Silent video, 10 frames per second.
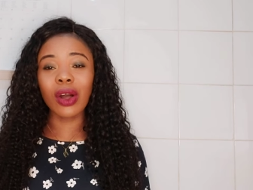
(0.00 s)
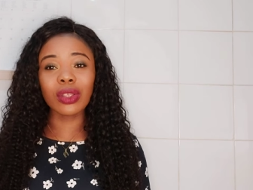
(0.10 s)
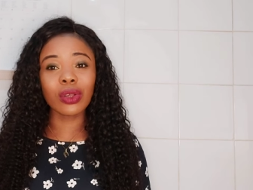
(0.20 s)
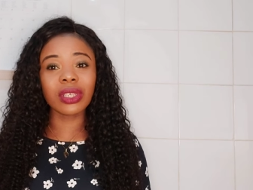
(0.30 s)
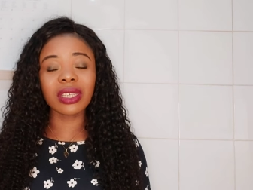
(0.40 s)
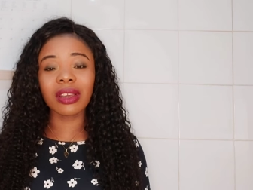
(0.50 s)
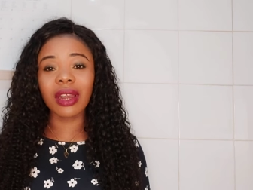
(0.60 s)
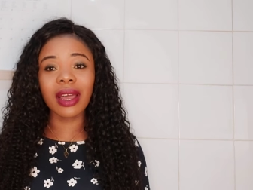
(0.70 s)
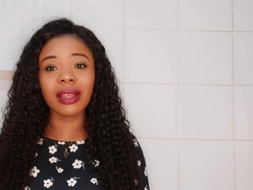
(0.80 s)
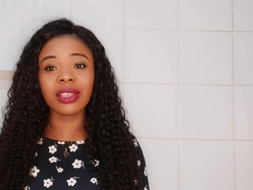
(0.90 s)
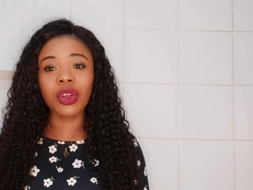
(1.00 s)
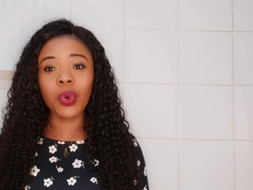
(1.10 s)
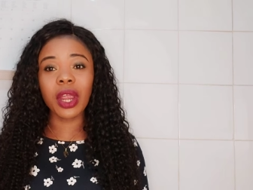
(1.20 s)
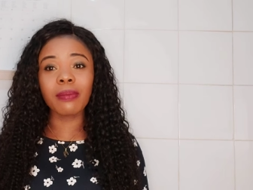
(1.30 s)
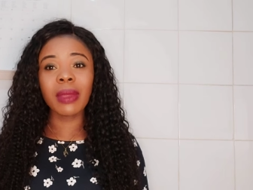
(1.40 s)
all those
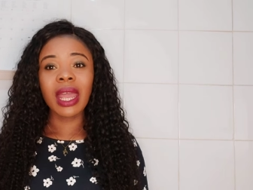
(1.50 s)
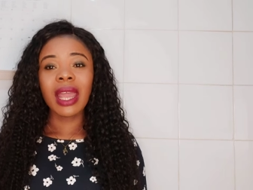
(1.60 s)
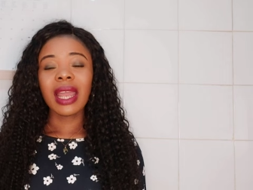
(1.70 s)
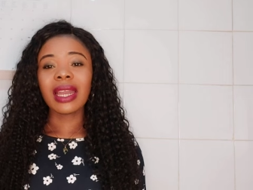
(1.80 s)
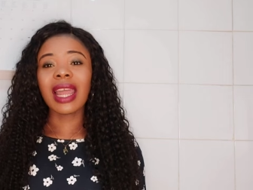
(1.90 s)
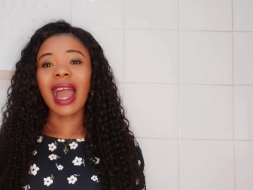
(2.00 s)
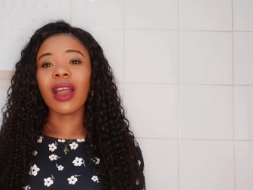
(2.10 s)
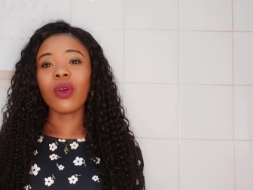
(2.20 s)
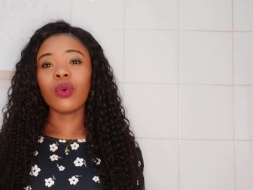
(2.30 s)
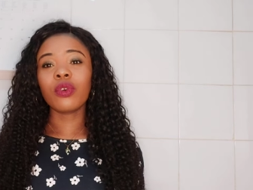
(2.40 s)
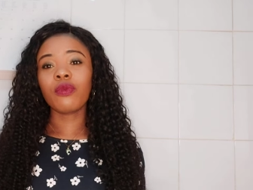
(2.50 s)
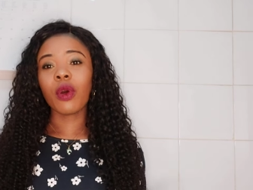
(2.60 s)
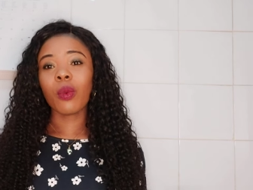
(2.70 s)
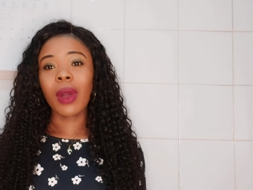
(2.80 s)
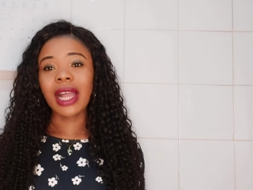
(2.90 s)
cream, they are good
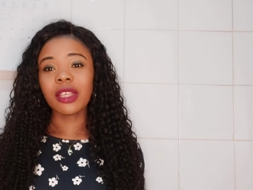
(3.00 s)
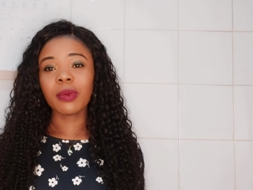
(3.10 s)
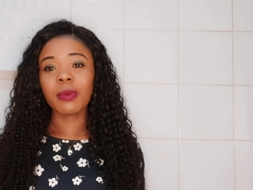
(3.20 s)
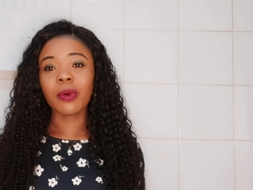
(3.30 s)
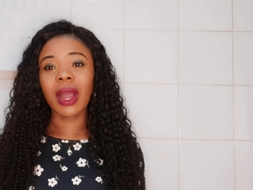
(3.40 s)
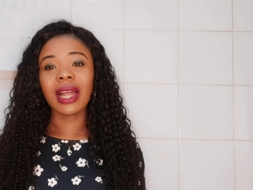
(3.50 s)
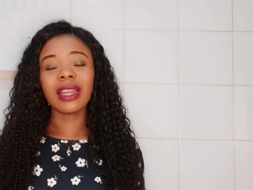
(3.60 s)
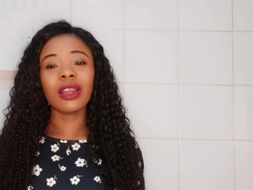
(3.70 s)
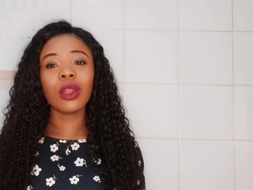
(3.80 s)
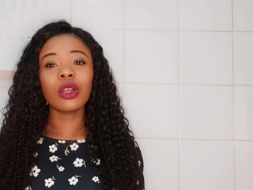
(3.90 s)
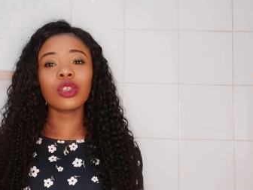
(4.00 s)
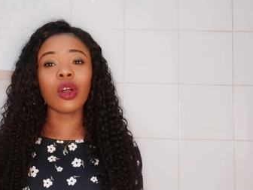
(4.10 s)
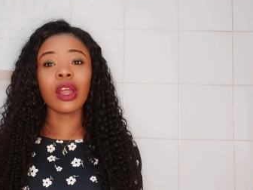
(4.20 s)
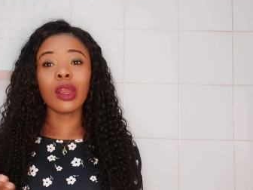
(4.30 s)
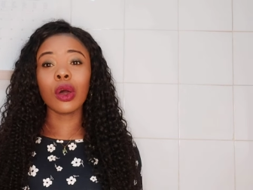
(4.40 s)
for white people, and a
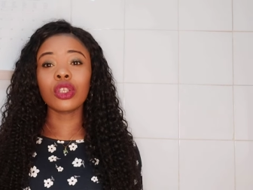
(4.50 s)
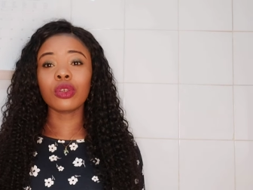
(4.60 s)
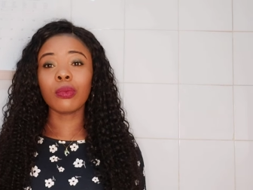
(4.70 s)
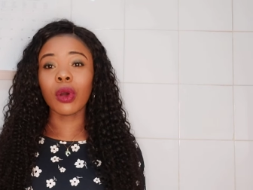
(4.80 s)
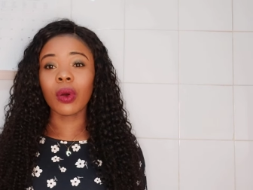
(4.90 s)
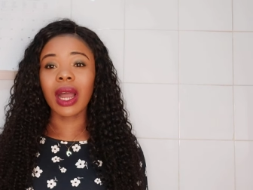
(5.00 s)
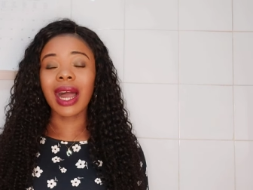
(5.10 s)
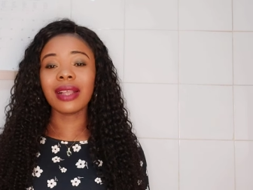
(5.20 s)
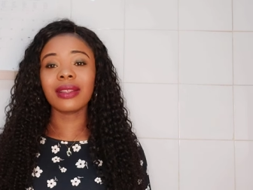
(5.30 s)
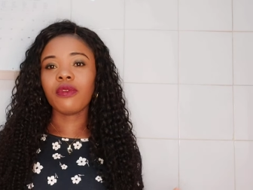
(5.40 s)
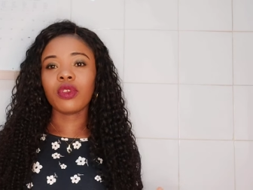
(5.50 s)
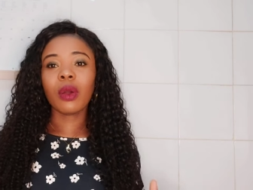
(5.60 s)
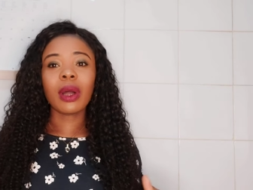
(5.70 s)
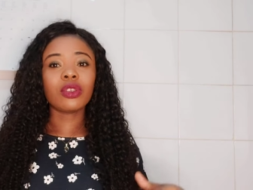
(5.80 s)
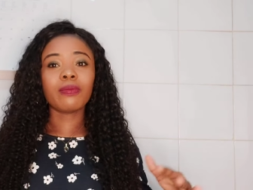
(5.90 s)
lot more. And if you
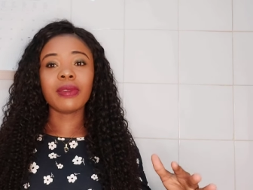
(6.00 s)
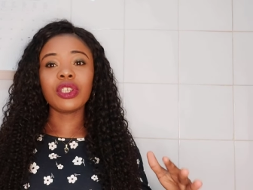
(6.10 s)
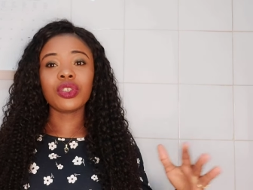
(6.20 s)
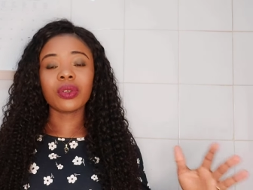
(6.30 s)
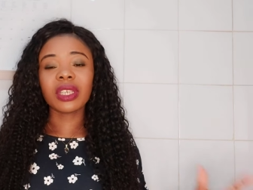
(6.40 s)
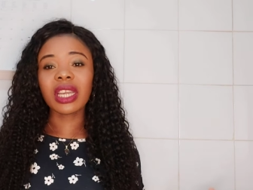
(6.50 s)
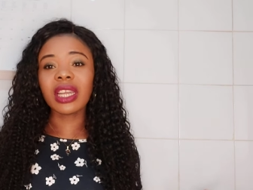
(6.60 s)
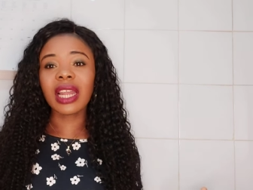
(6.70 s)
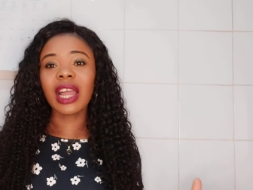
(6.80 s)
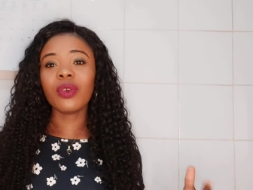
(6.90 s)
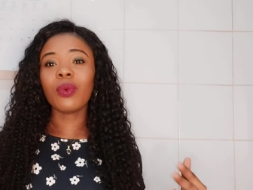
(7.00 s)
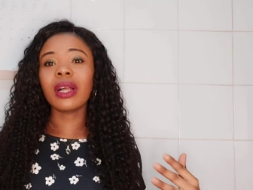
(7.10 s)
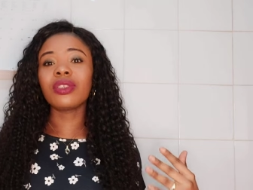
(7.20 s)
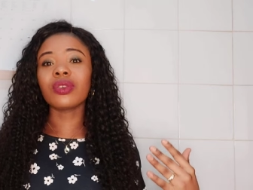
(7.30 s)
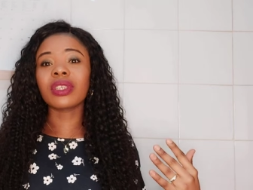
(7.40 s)
don't want to bleach your skin and you
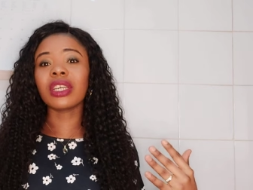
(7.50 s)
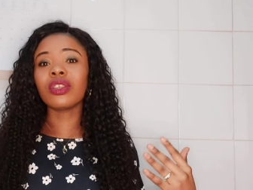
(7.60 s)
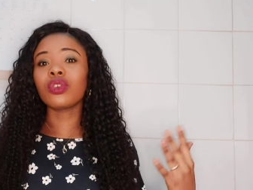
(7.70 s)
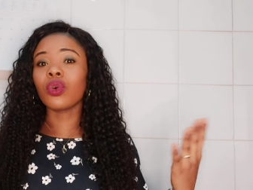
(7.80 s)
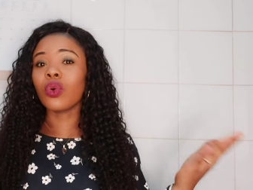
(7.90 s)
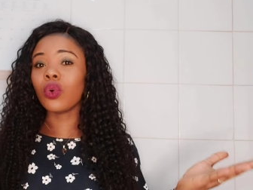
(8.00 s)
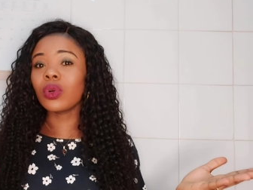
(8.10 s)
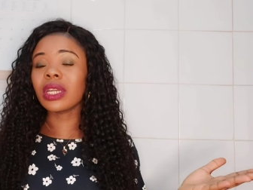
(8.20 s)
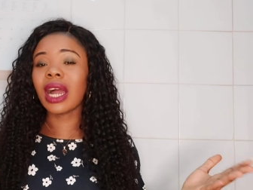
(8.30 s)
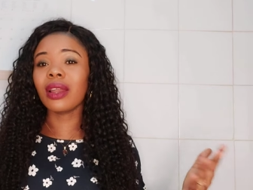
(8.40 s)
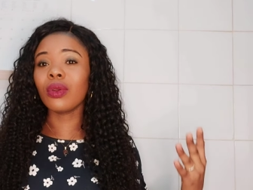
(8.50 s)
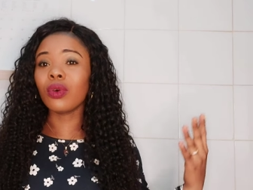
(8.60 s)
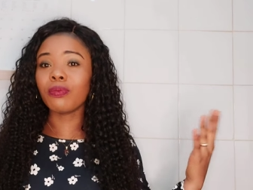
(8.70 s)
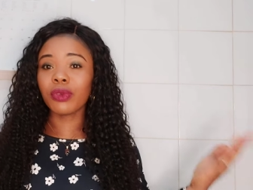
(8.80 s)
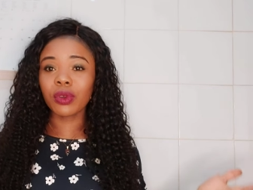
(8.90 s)
want your skin to good and
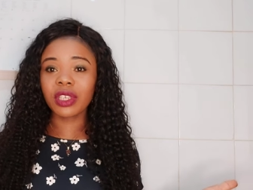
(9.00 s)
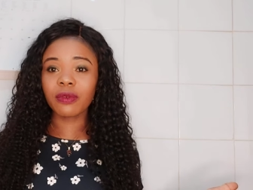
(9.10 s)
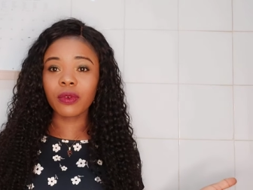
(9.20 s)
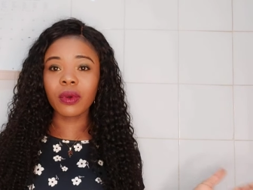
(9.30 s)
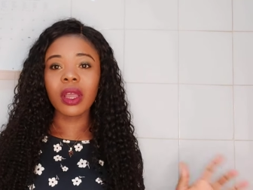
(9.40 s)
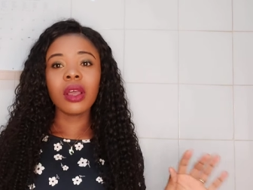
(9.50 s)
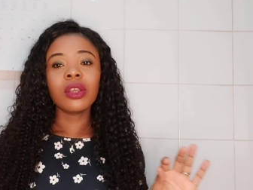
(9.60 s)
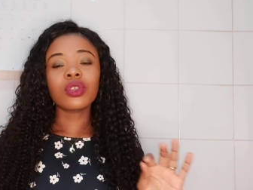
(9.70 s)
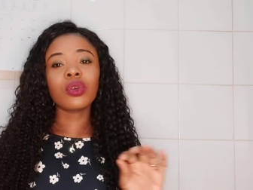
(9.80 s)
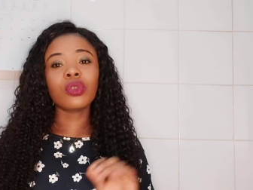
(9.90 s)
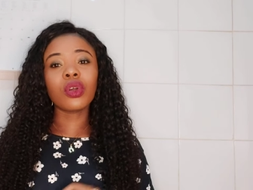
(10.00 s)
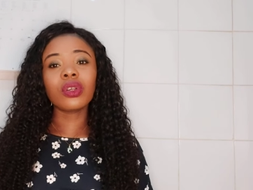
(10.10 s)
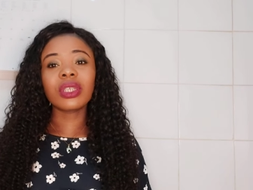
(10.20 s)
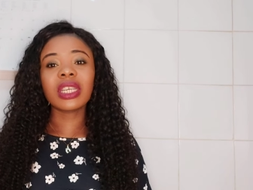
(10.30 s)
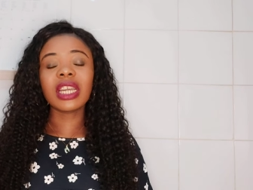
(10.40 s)
look beautiful, so
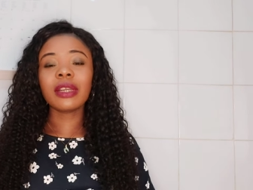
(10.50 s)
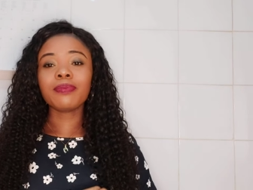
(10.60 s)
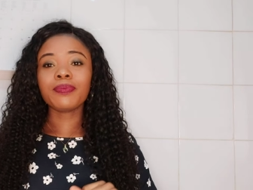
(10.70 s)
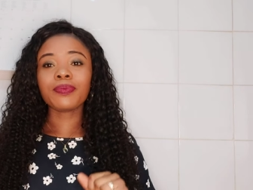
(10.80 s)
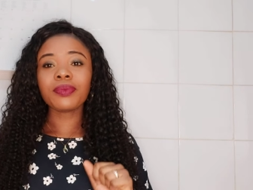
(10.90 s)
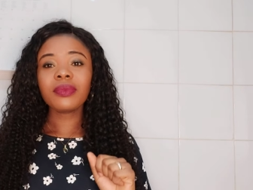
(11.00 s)
those cream